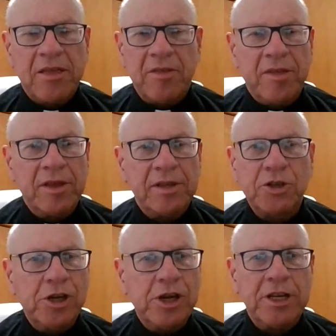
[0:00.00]
This
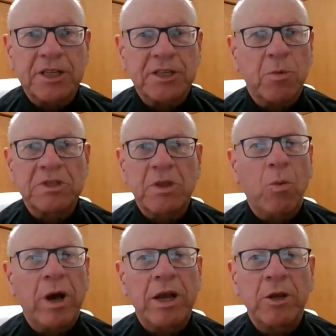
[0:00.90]
Jesus was the
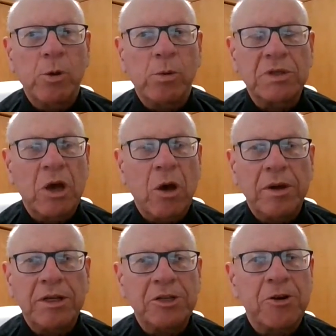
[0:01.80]
one who was going
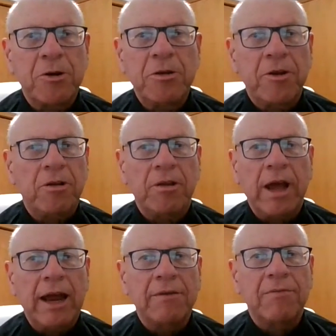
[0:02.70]
to turn their
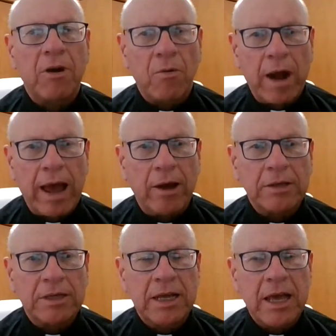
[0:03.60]
life around,
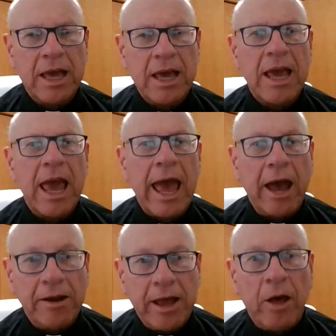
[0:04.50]

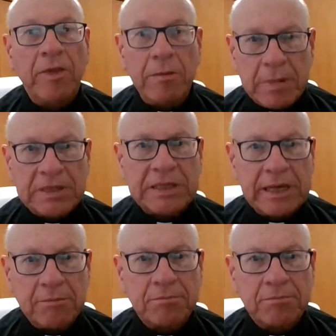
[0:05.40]
and now they missed him.